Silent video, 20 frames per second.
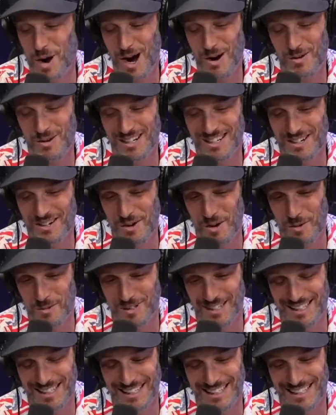know. I wouldn't
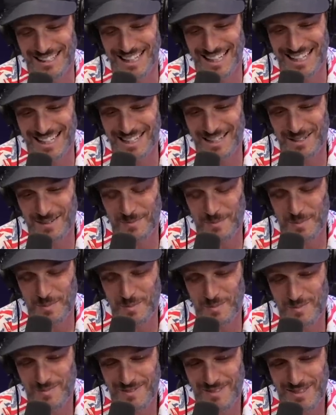normally like.
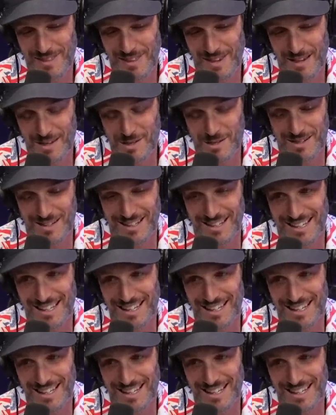But also,